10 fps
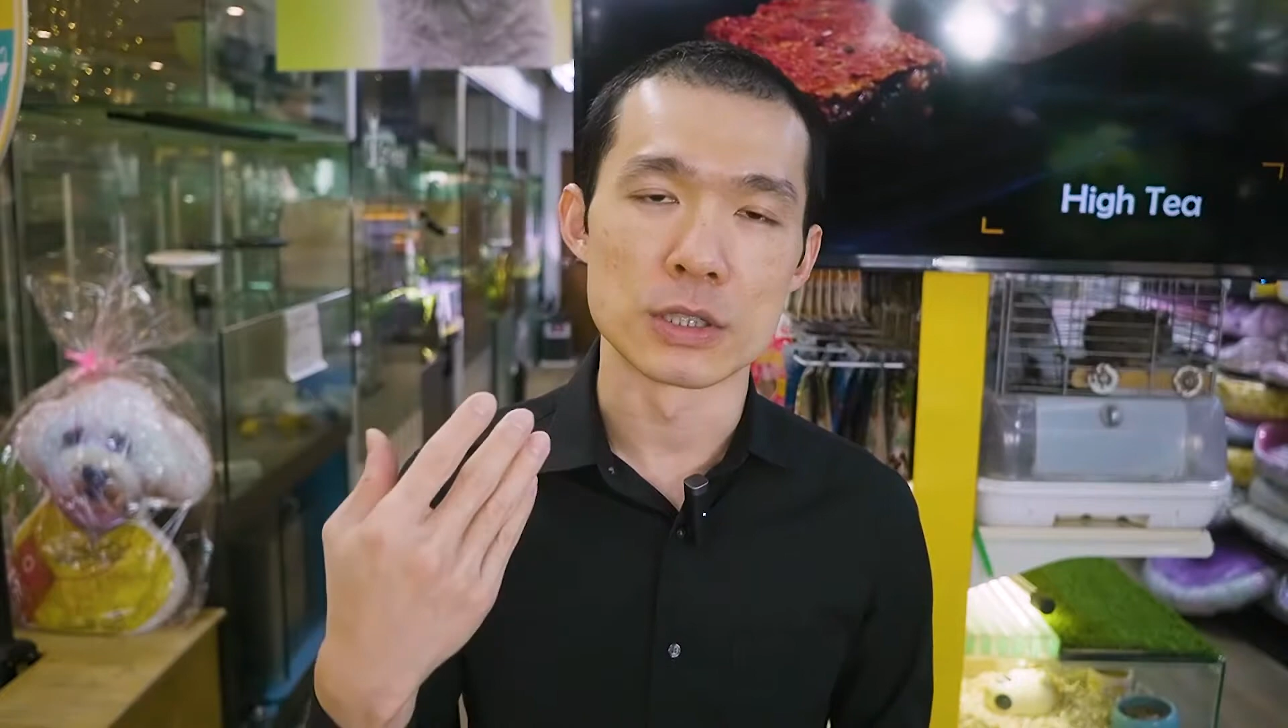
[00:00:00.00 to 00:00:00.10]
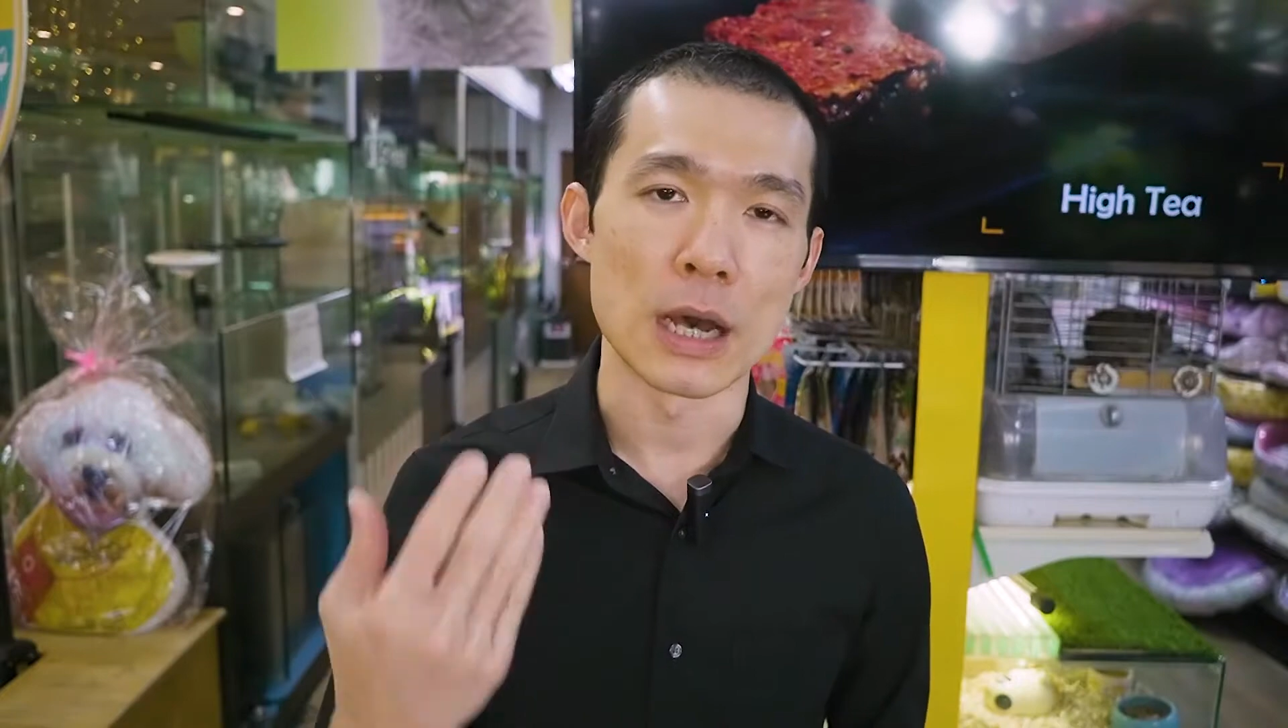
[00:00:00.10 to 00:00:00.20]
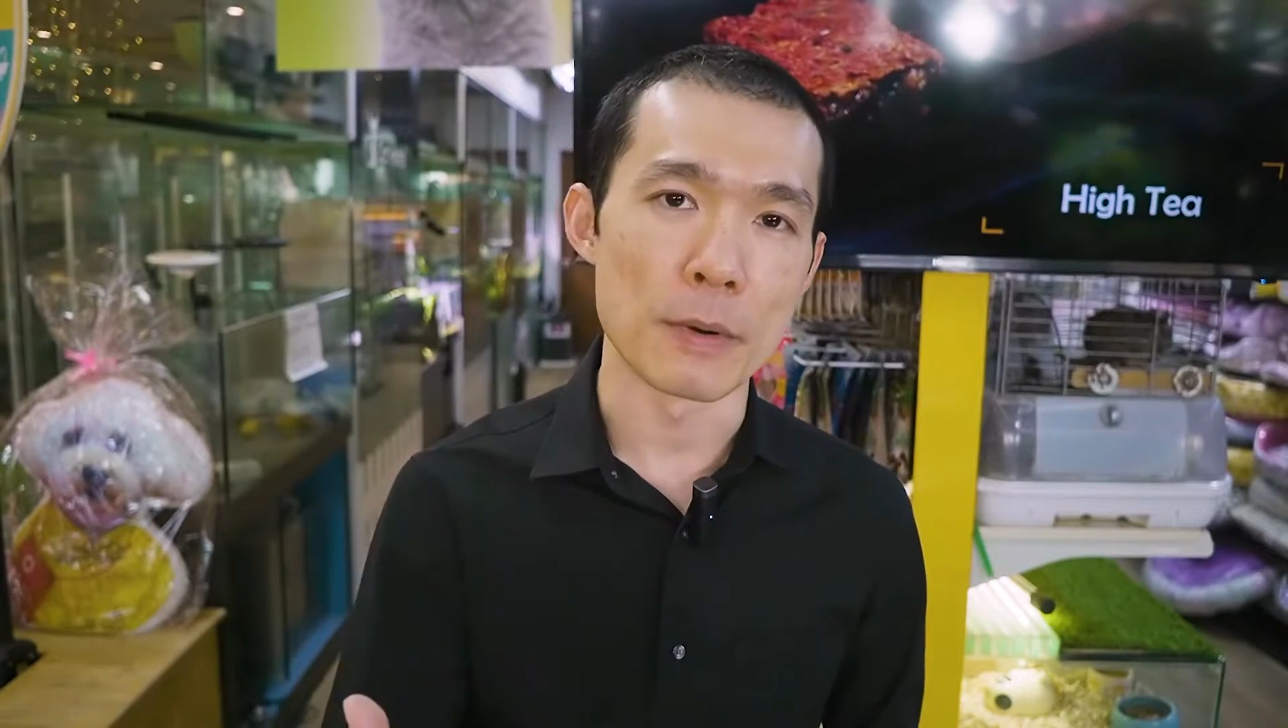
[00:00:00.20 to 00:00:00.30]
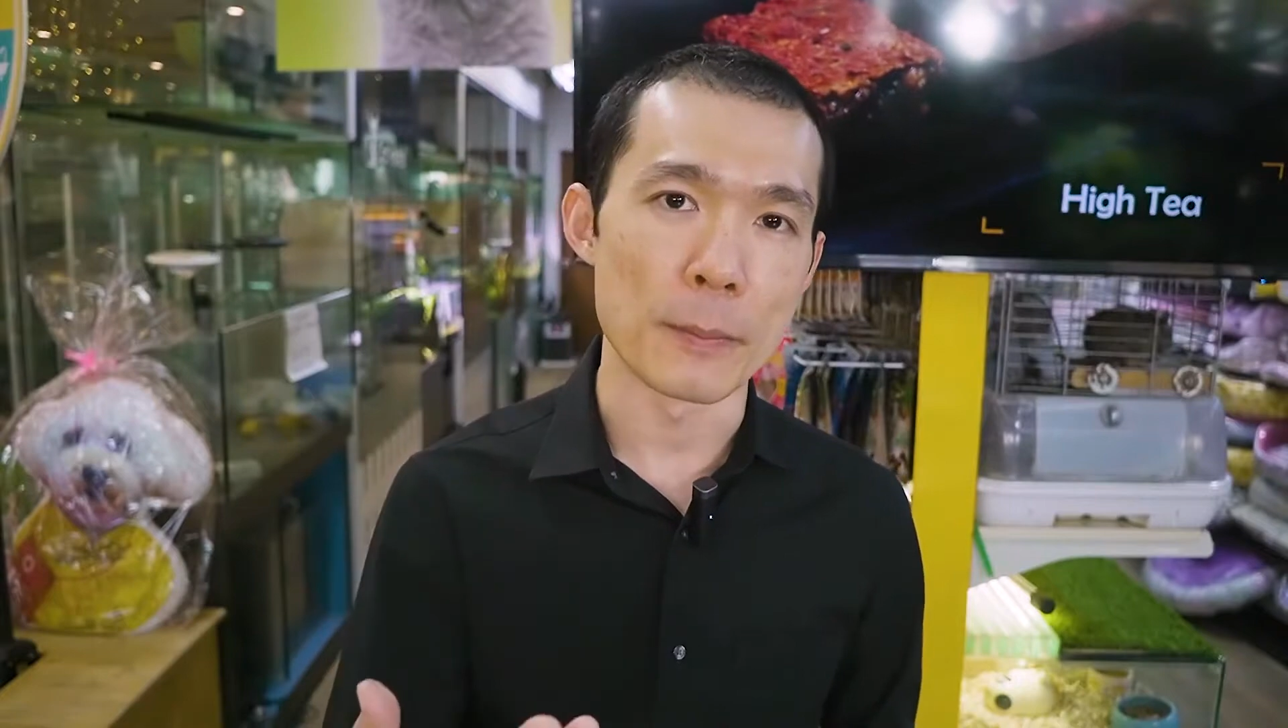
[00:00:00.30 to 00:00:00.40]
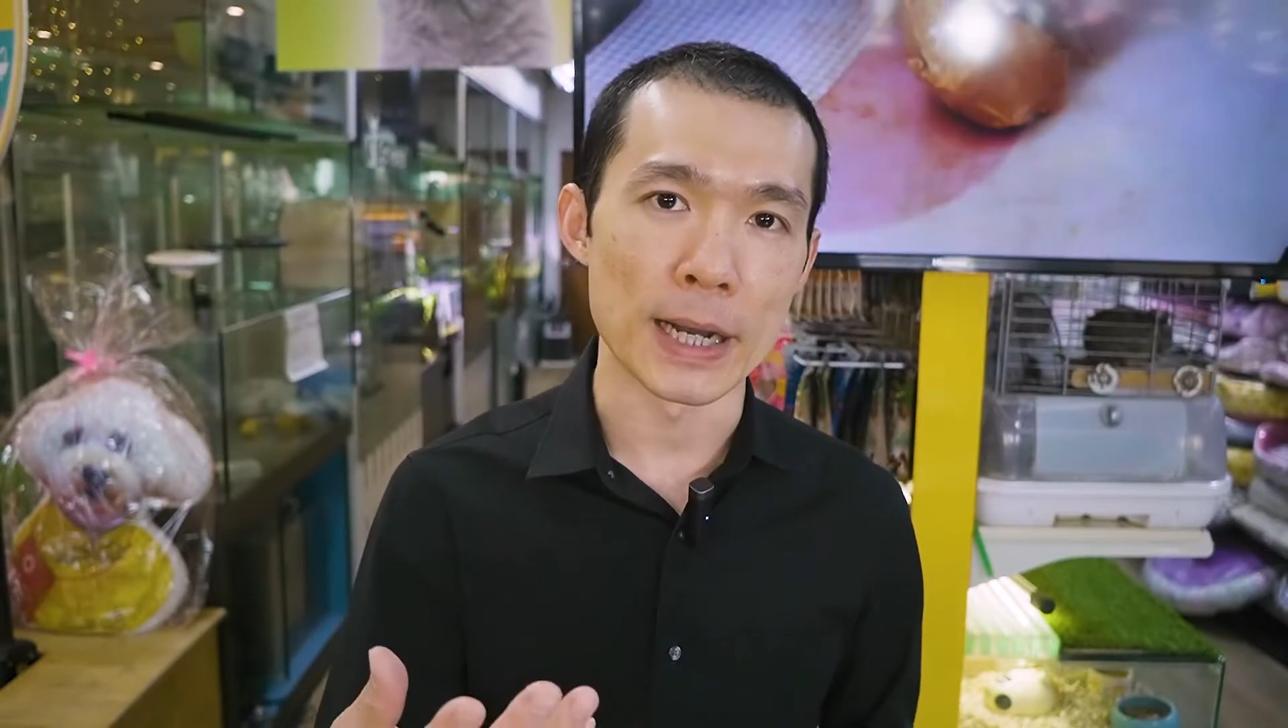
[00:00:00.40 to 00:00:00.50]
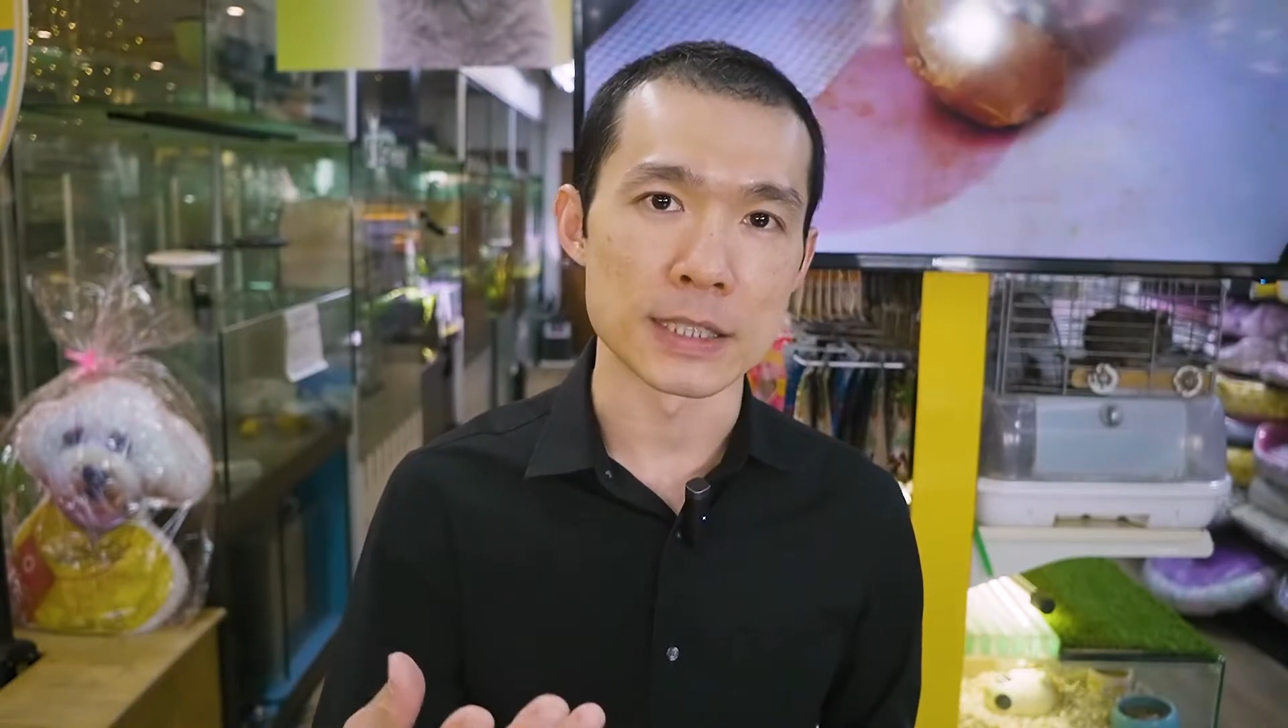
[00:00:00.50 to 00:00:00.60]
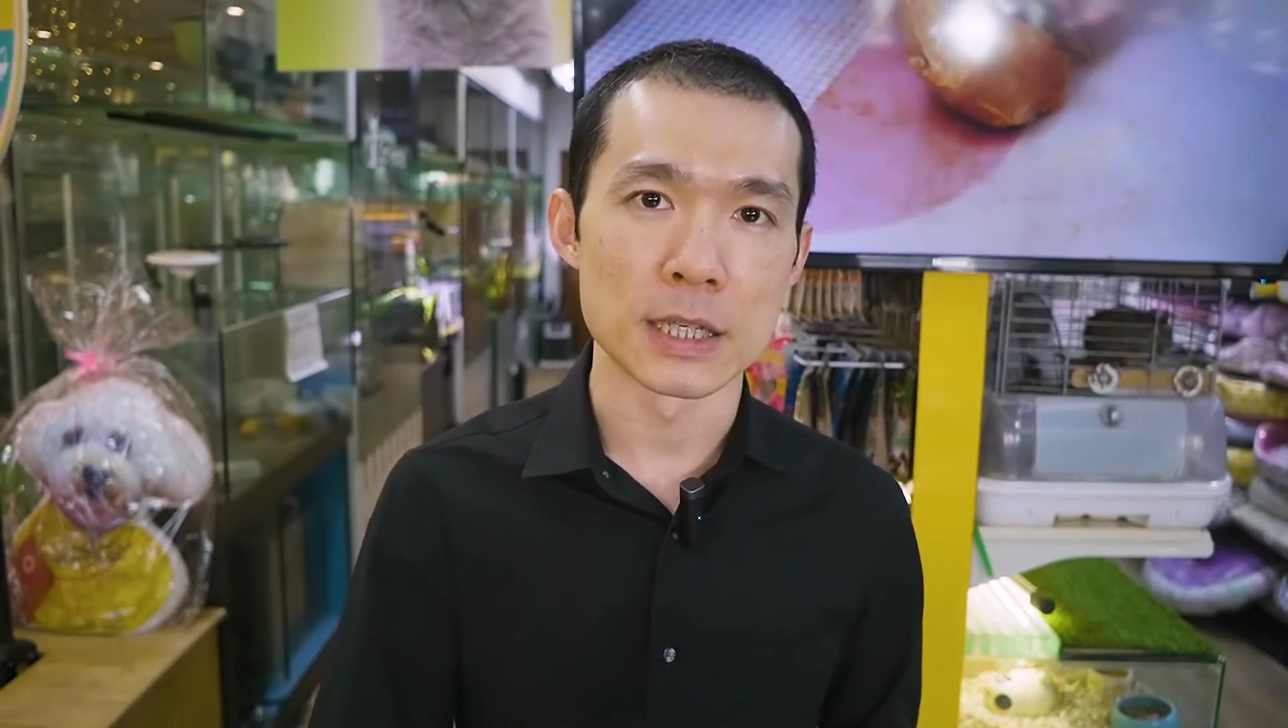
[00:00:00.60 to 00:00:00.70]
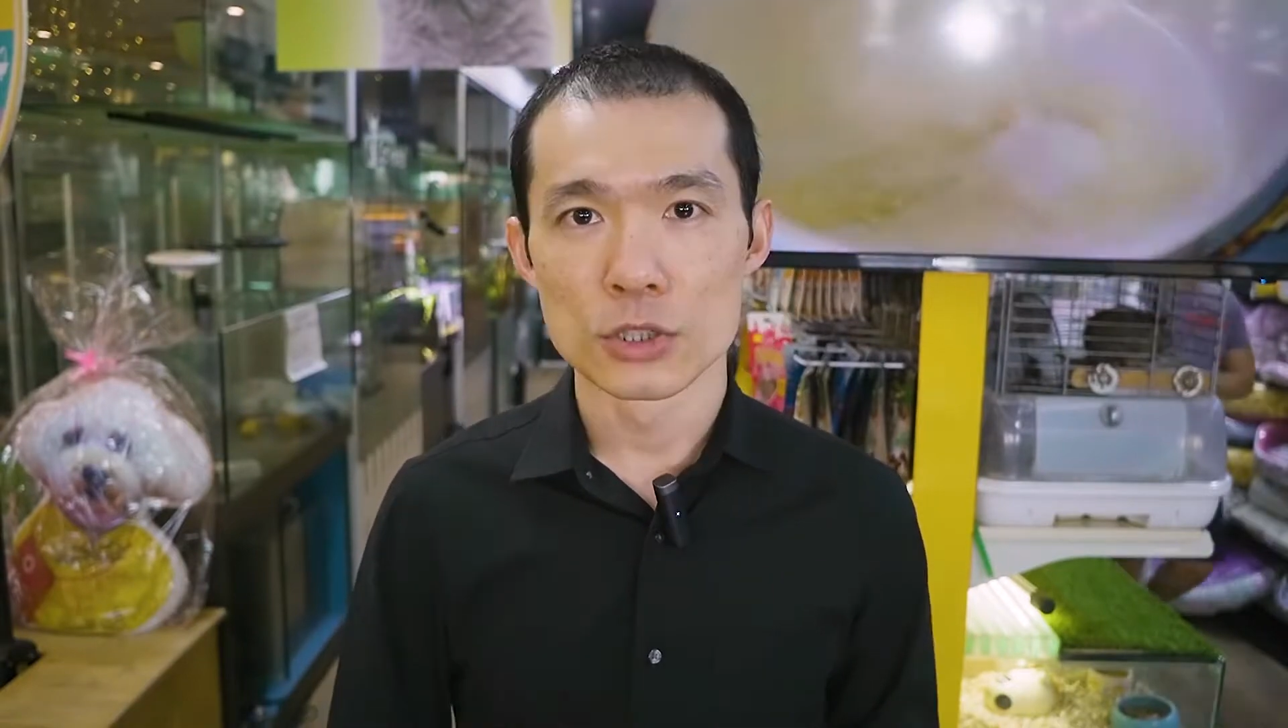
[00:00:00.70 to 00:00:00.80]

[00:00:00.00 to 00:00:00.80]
the upper parts.